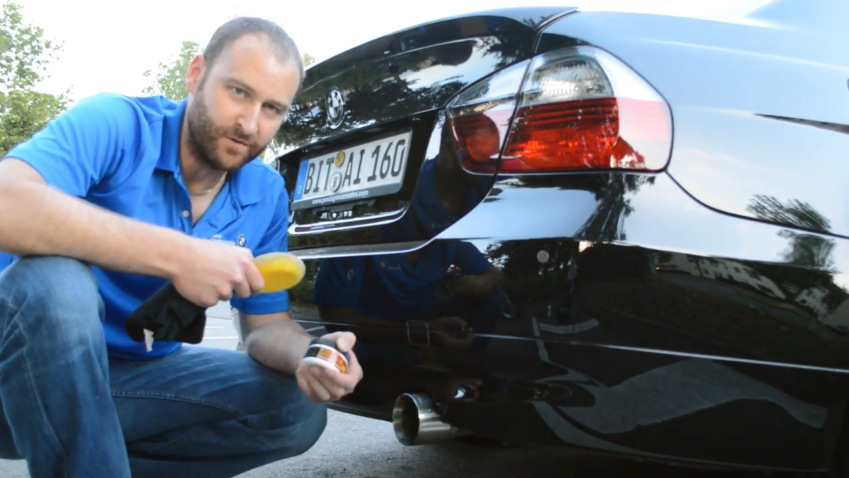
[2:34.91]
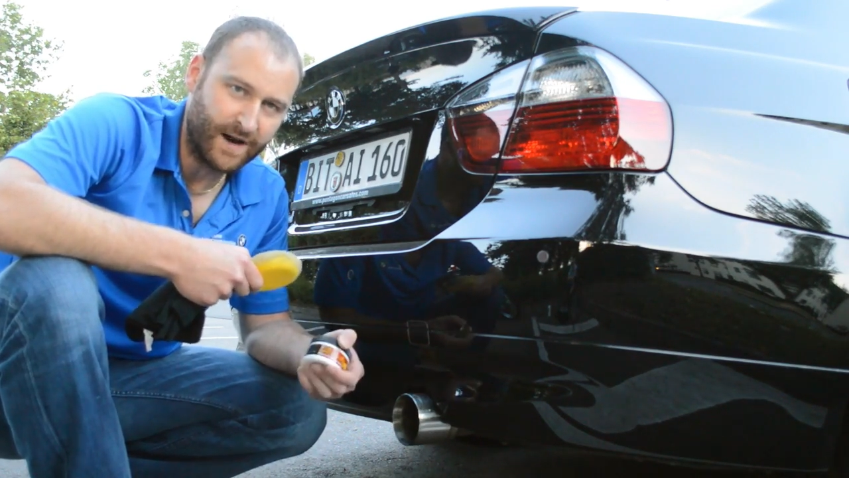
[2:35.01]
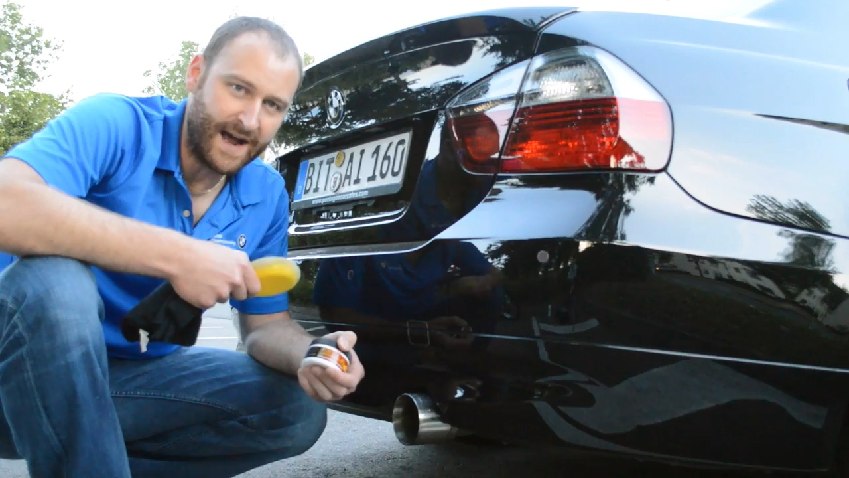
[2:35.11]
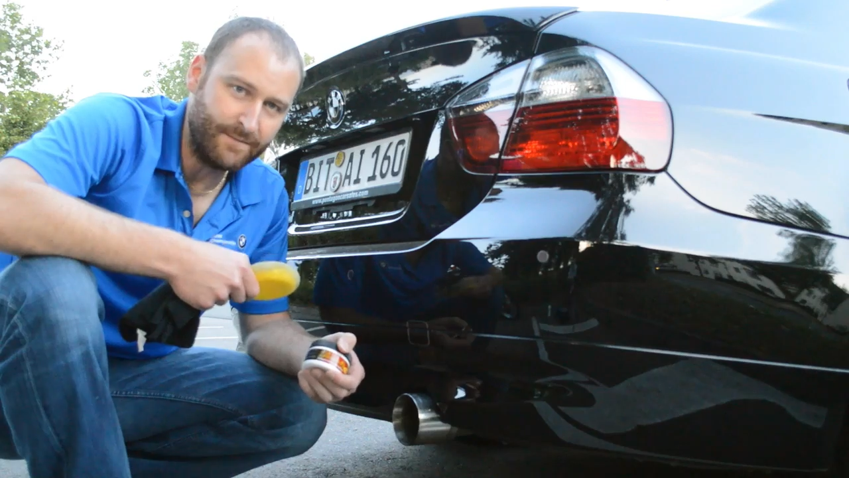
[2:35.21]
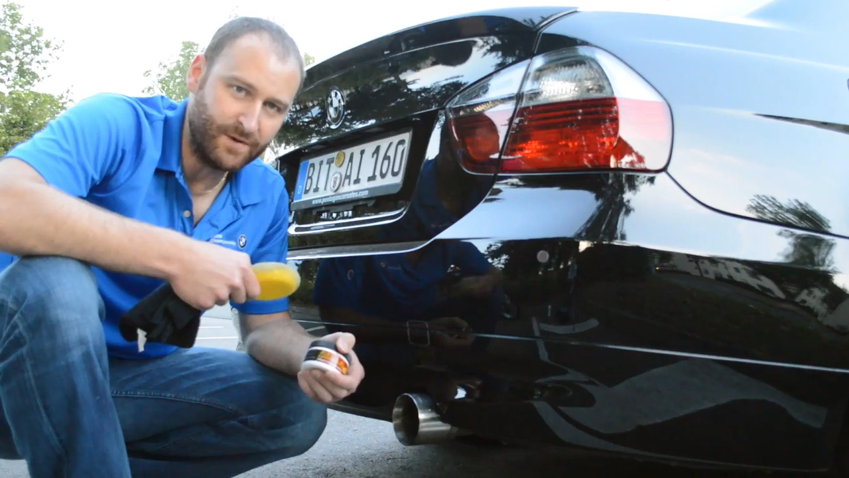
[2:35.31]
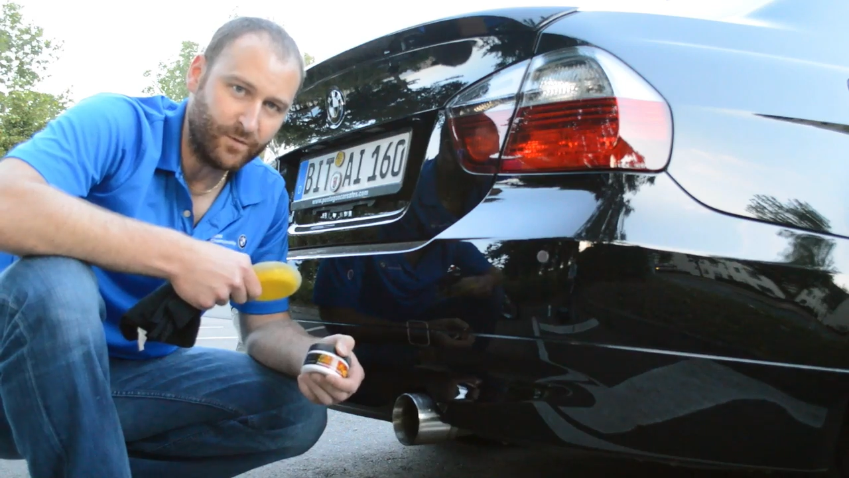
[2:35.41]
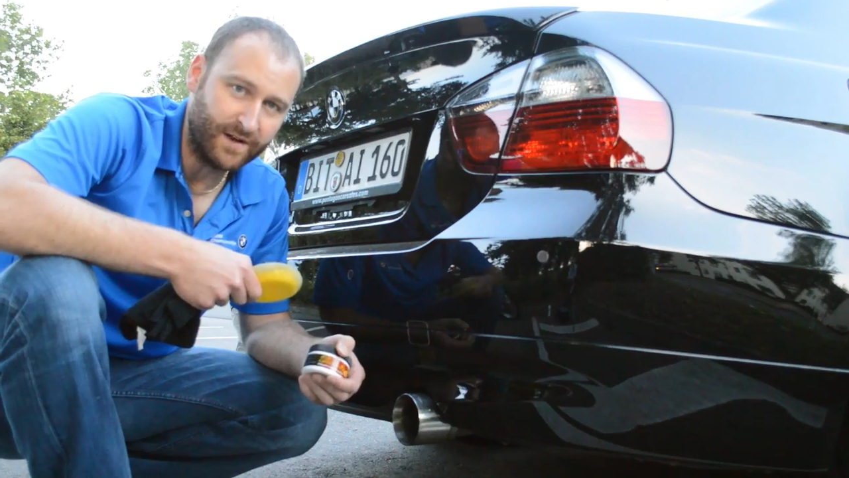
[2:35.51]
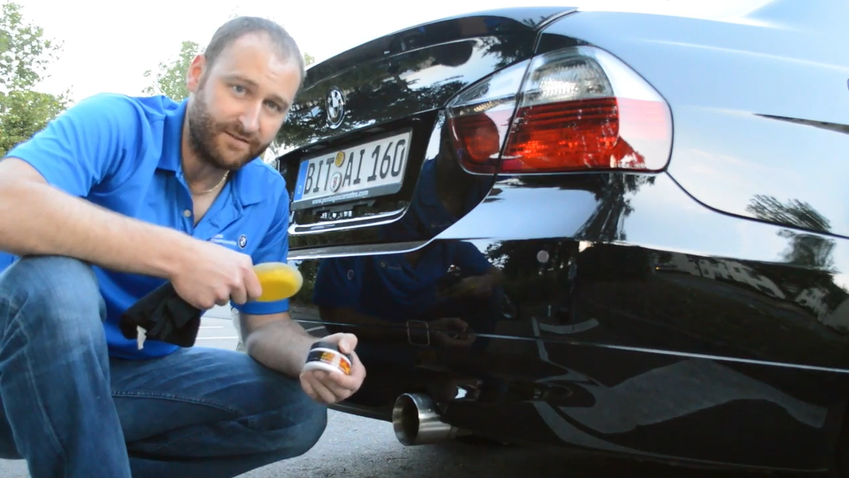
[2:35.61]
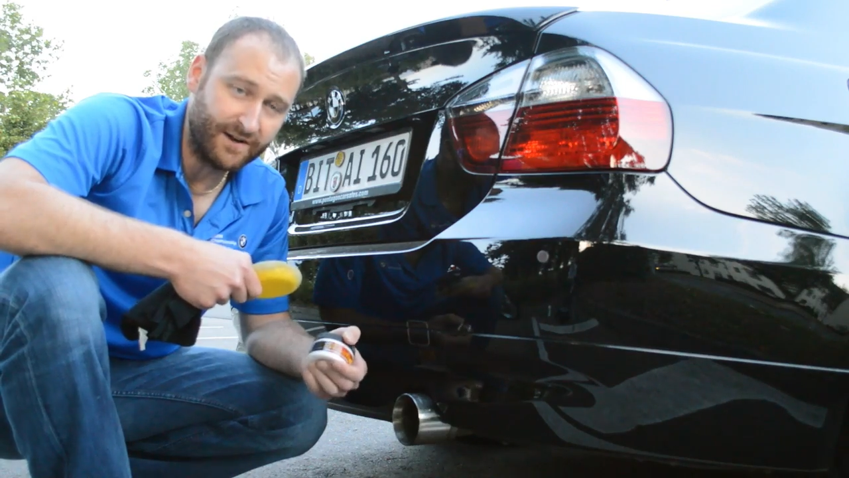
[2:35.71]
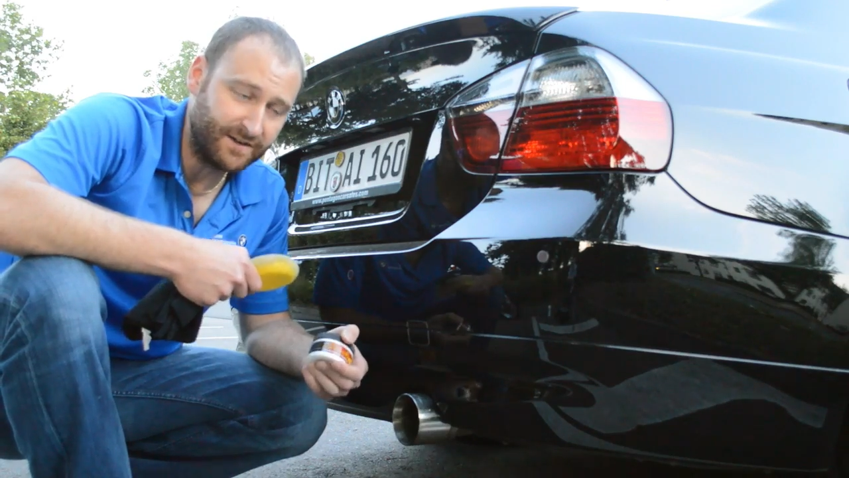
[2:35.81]
grime and
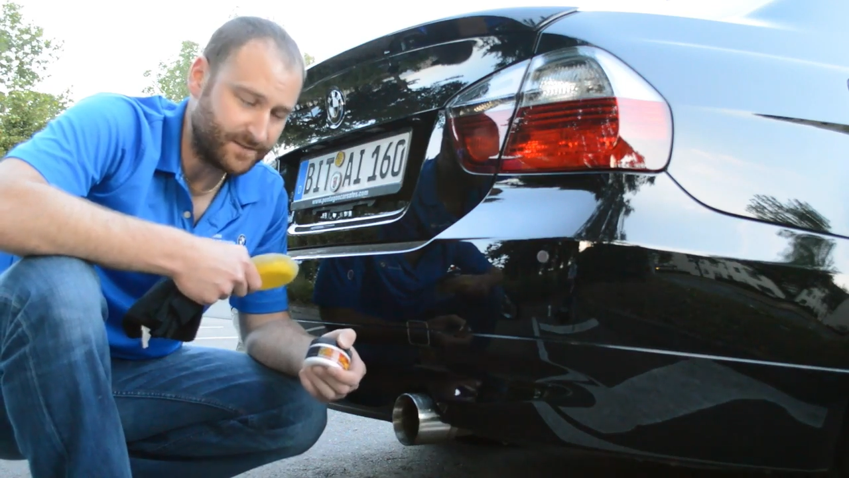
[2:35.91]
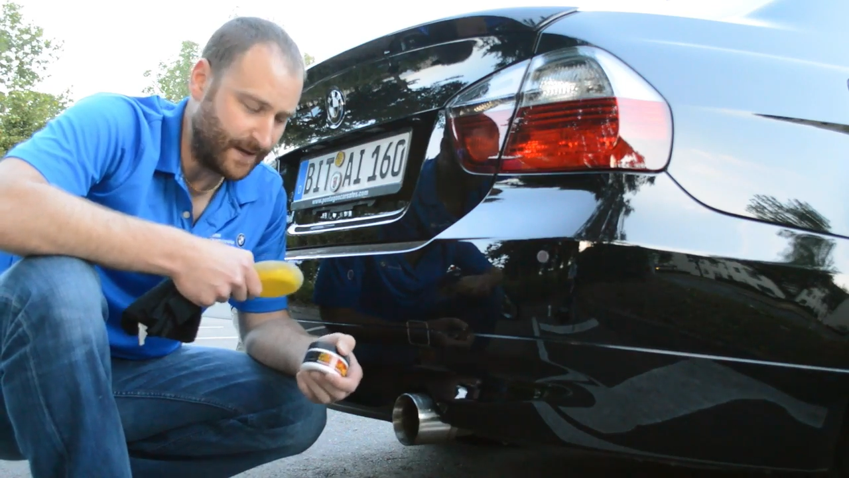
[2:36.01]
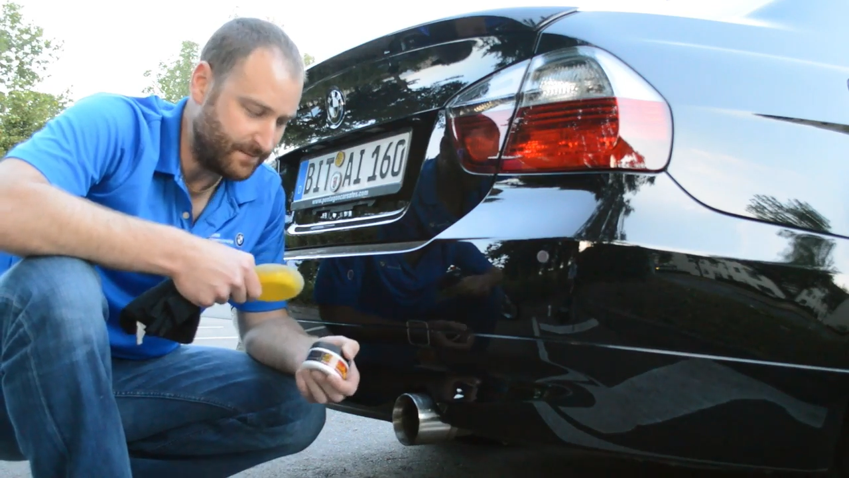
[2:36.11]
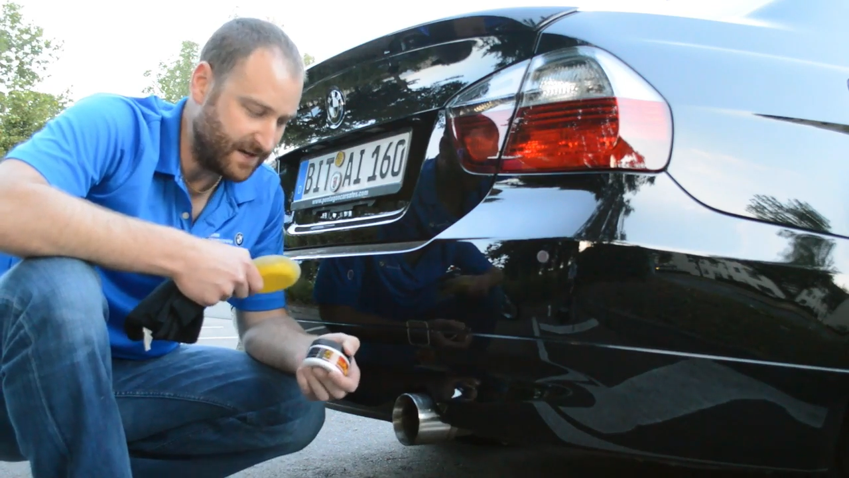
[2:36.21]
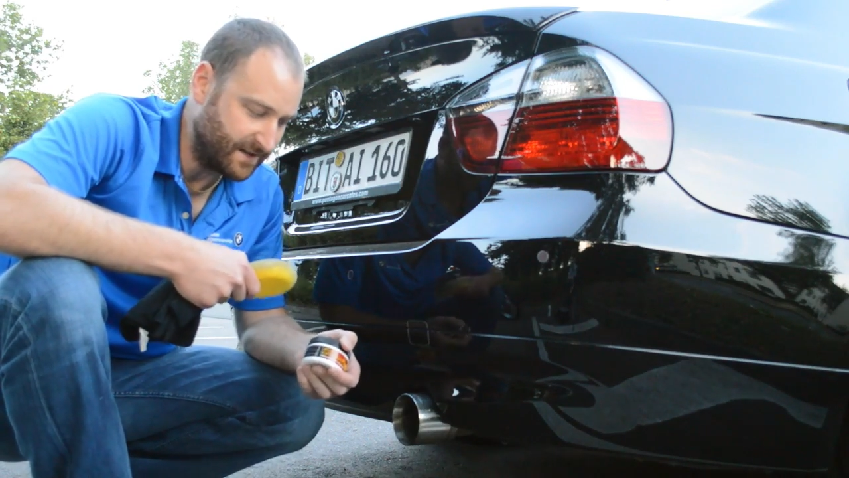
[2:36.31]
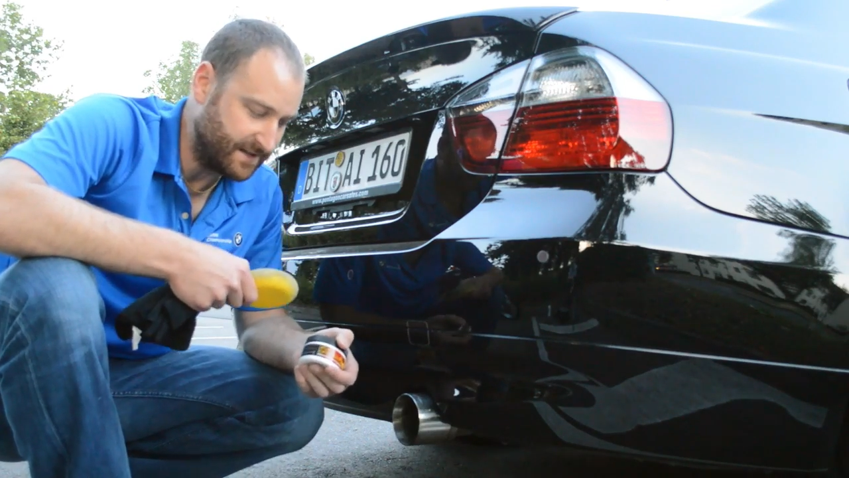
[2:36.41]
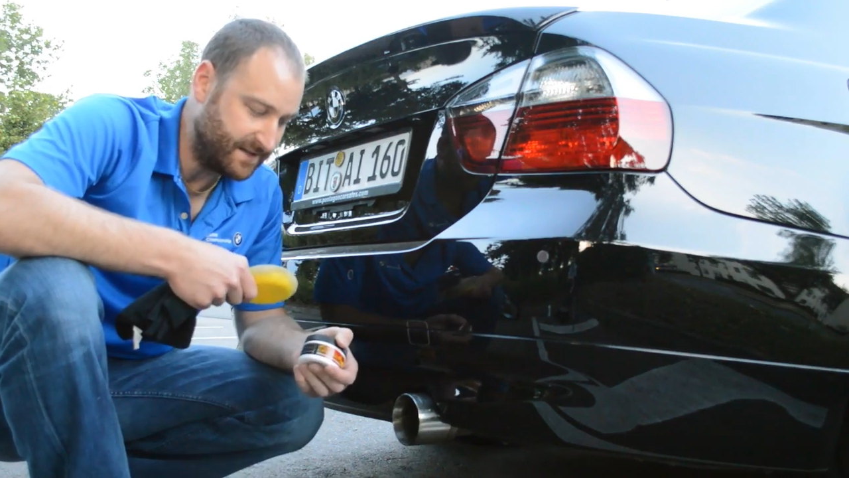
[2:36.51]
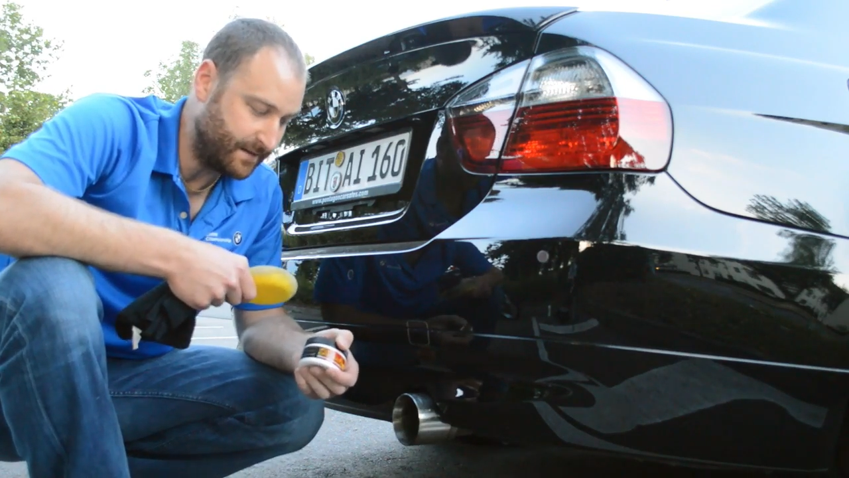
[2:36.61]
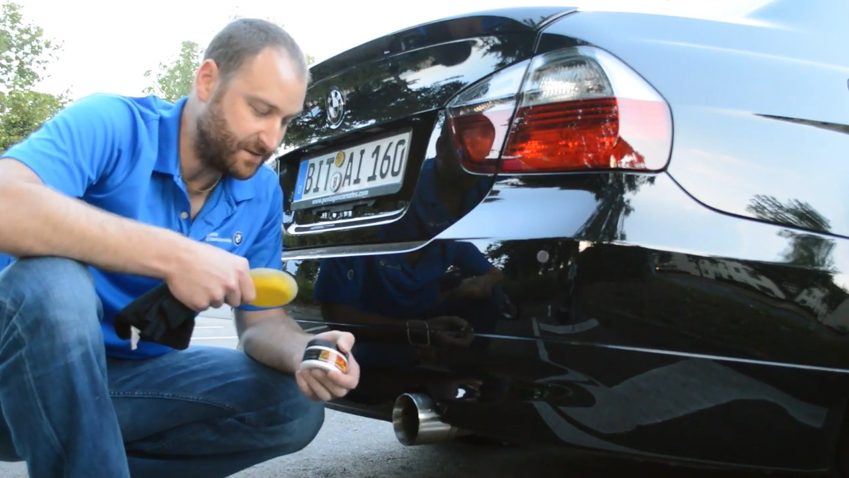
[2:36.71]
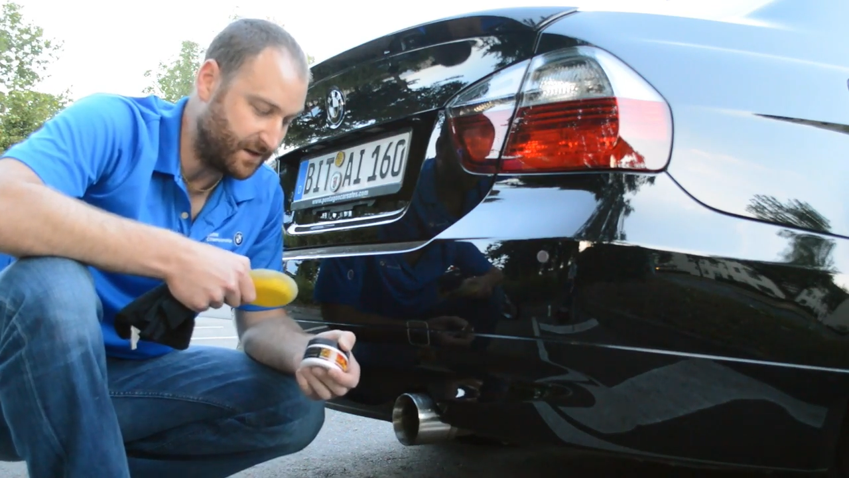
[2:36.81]
whatever else may be on the tips,